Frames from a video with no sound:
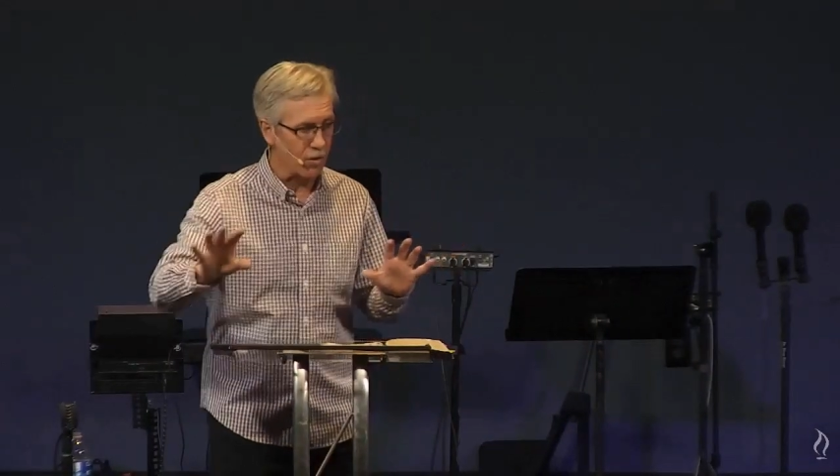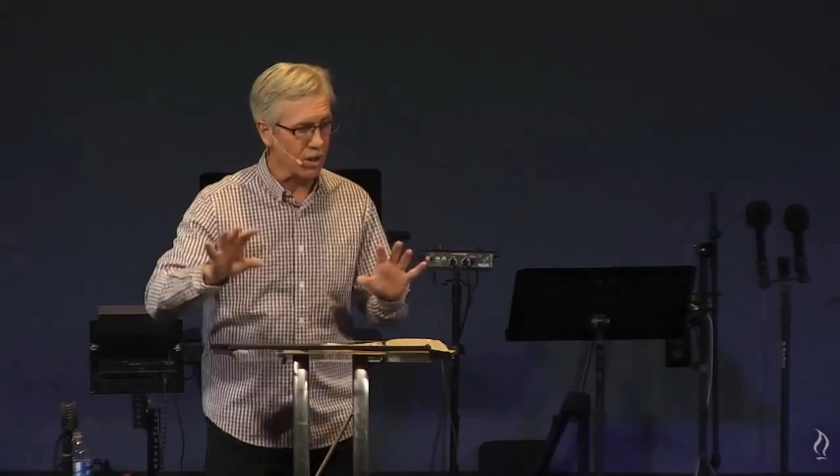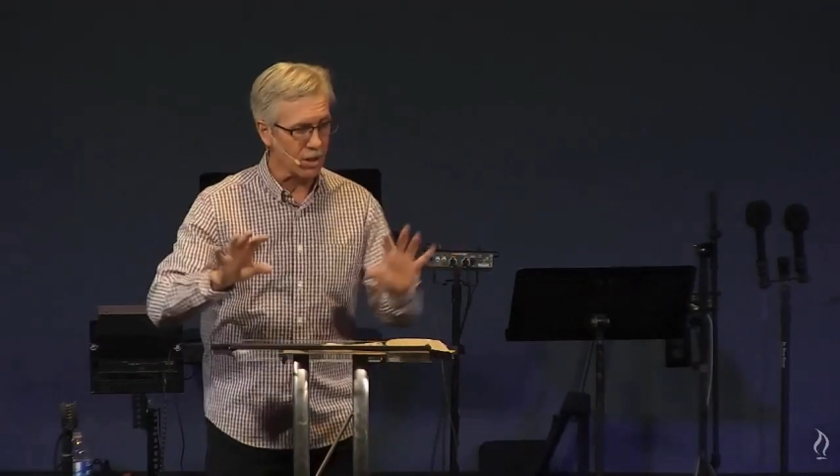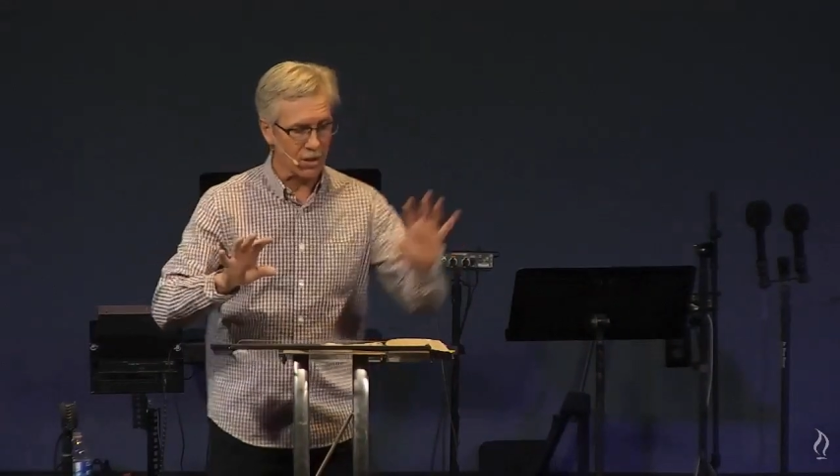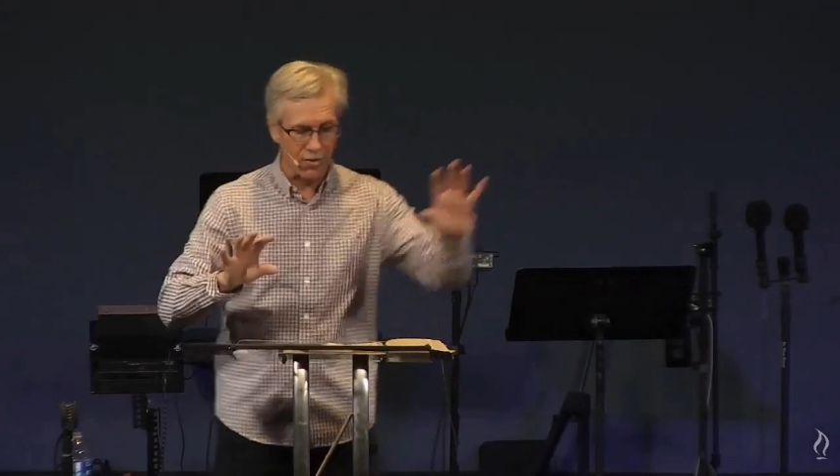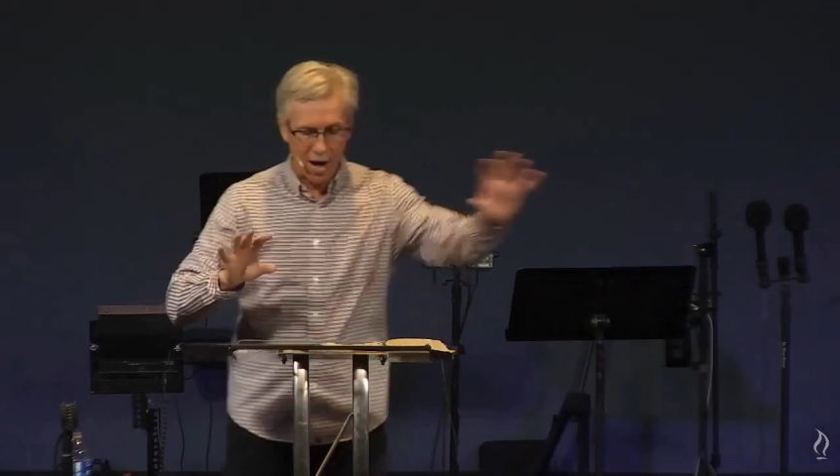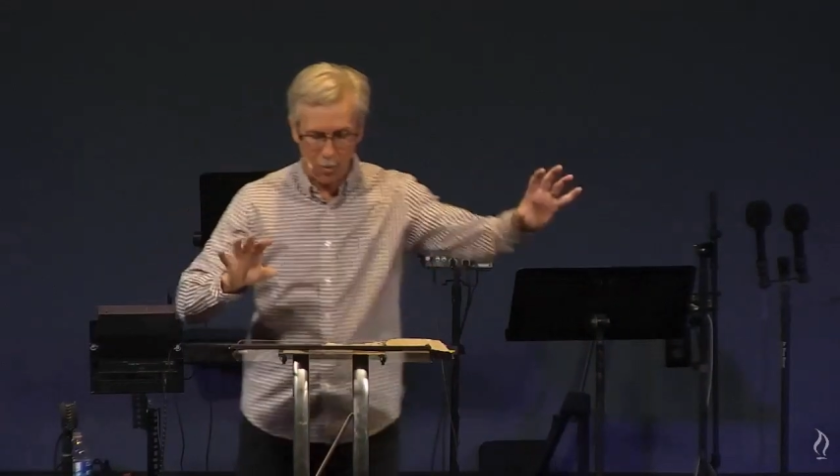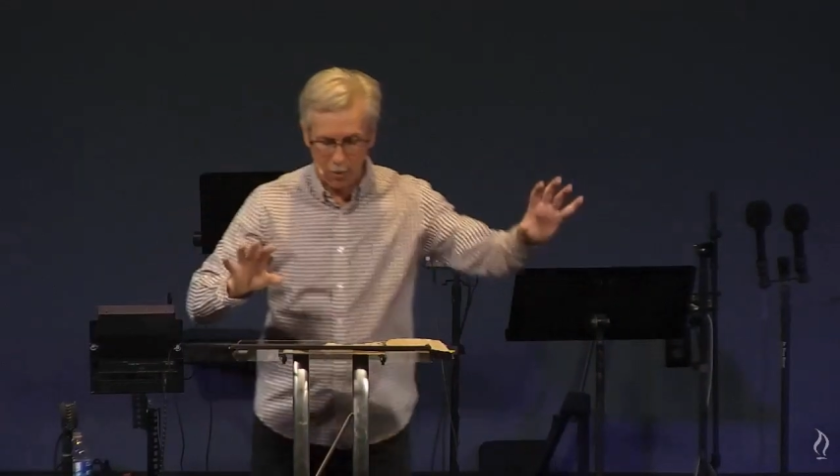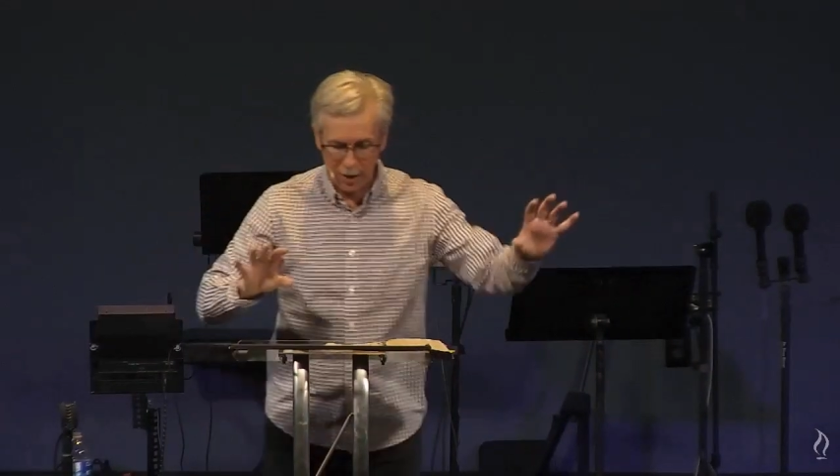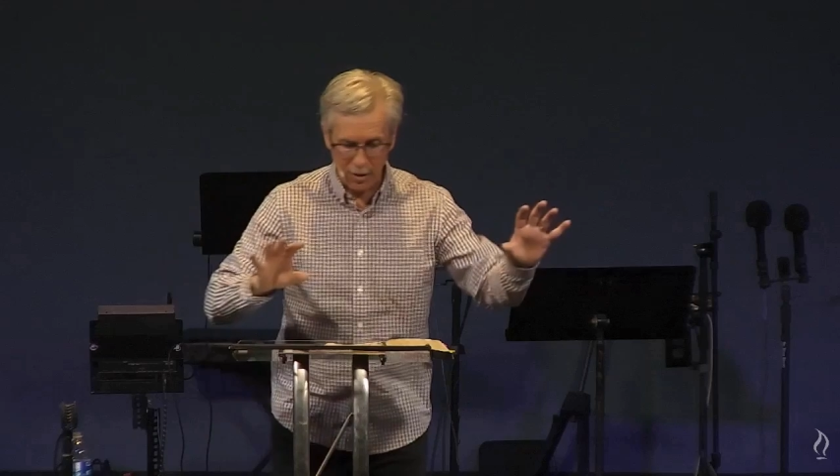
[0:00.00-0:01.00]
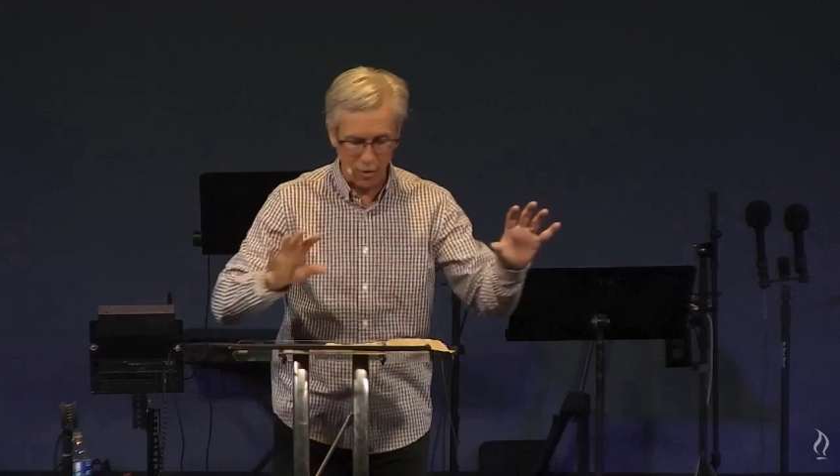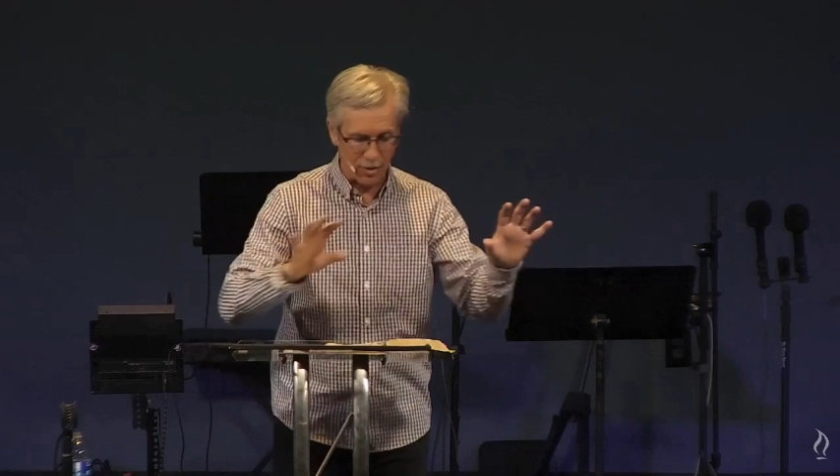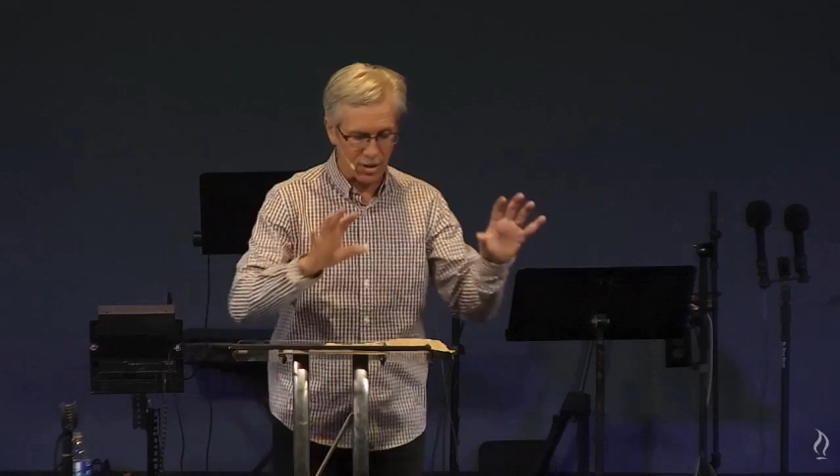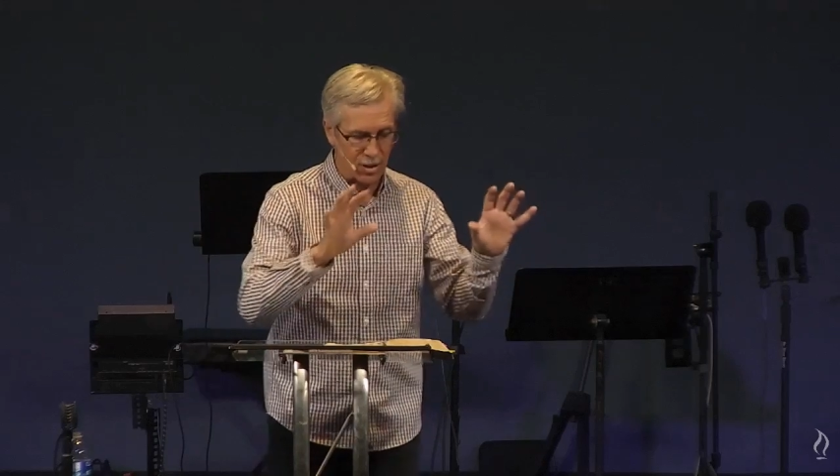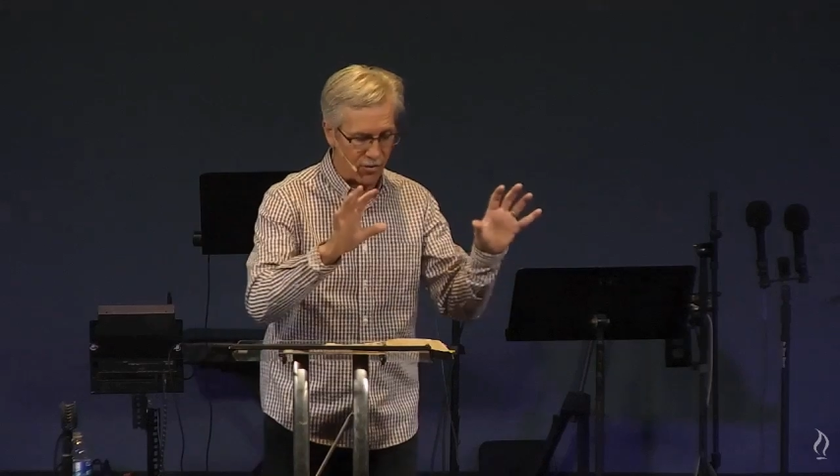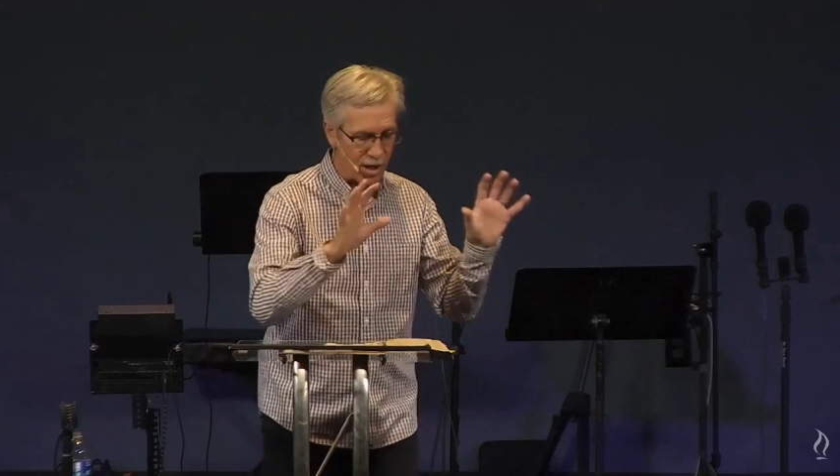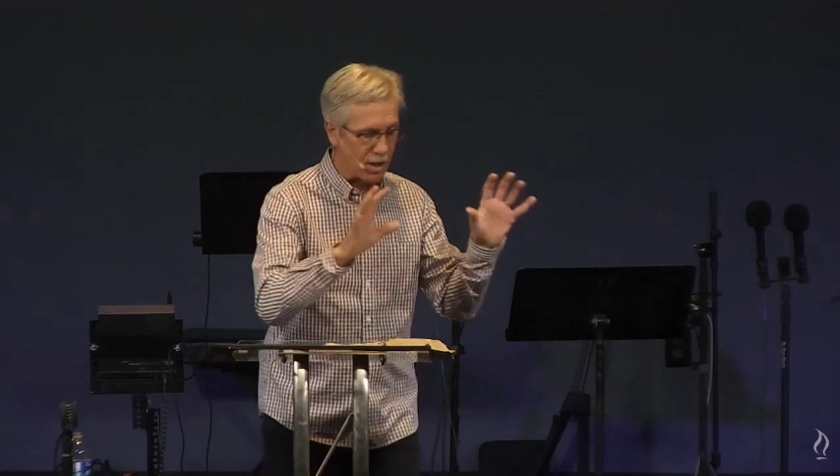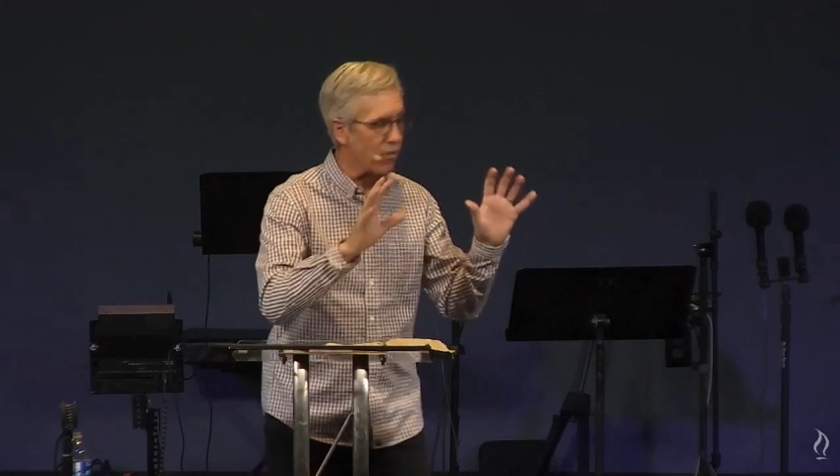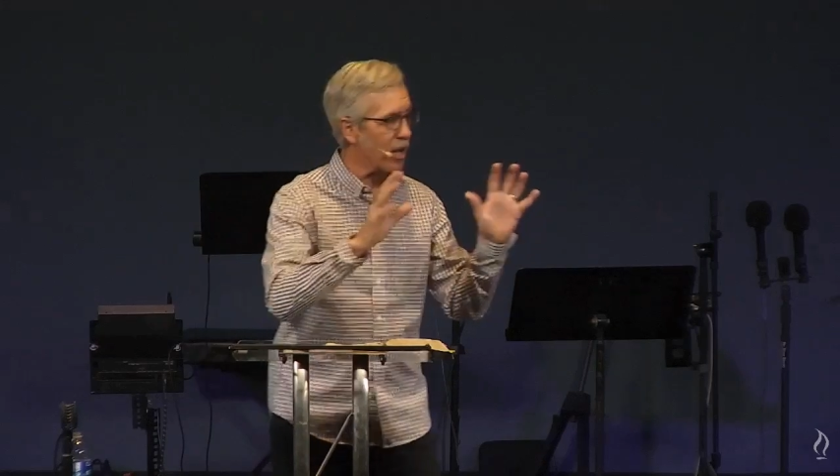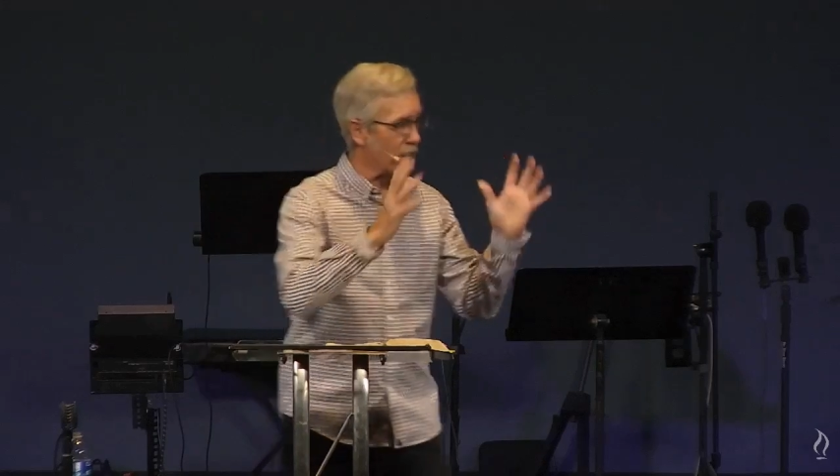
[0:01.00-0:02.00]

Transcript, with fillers: if you can get to that one, I know that they can,